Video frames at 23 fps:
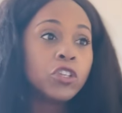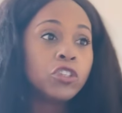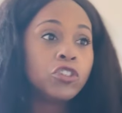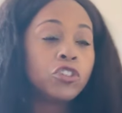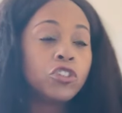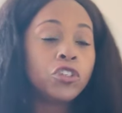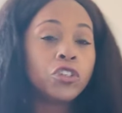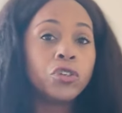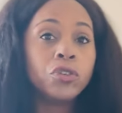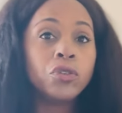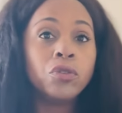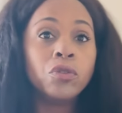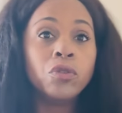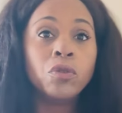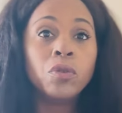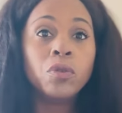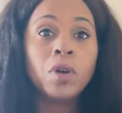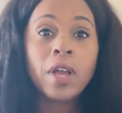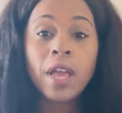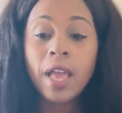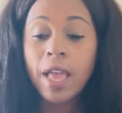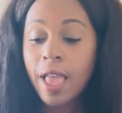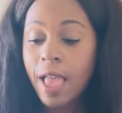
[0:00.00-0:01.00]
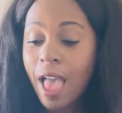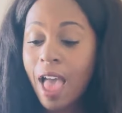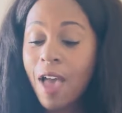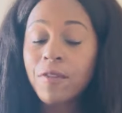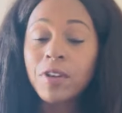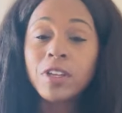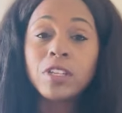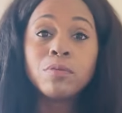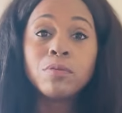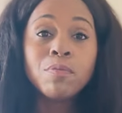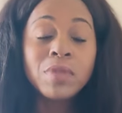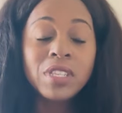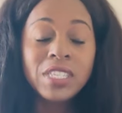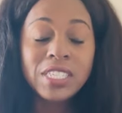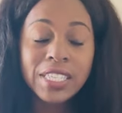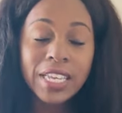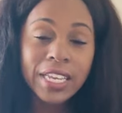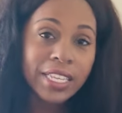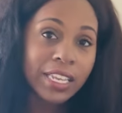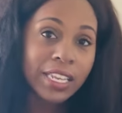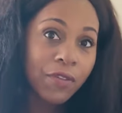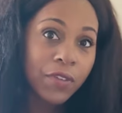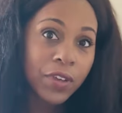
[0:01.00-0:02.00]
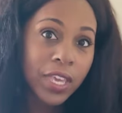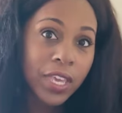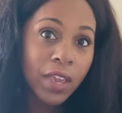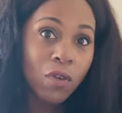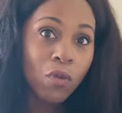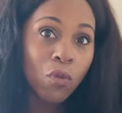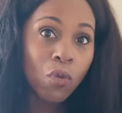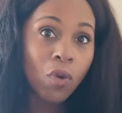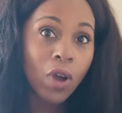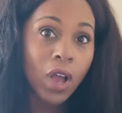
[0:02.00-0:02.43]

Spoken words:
to have a significant